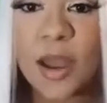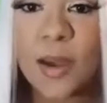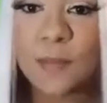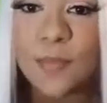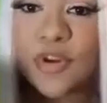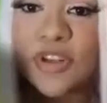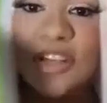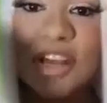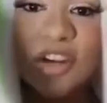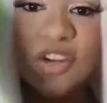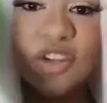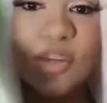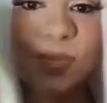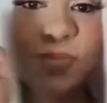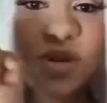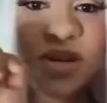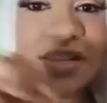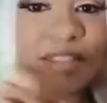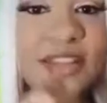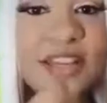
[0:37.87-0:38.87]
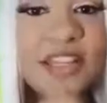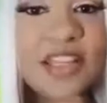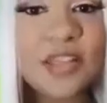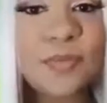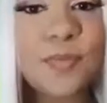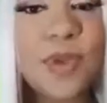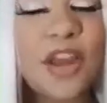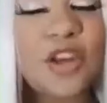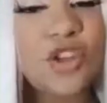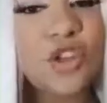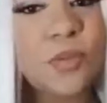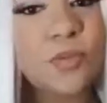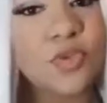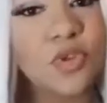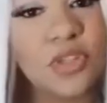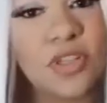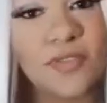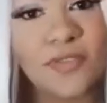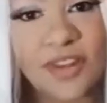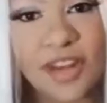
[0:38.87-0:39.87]
protection bracelets,
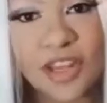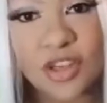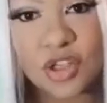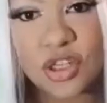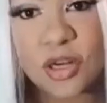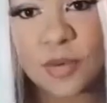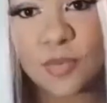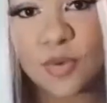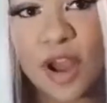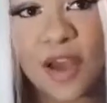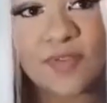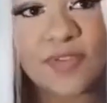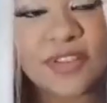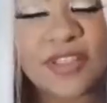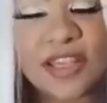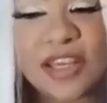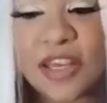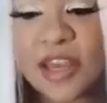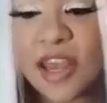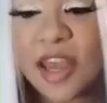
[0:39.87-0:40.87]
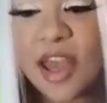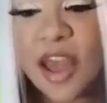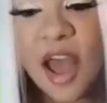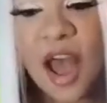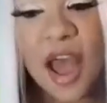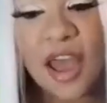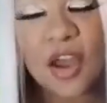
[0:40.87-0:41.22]
pendulums for divination and prophecy.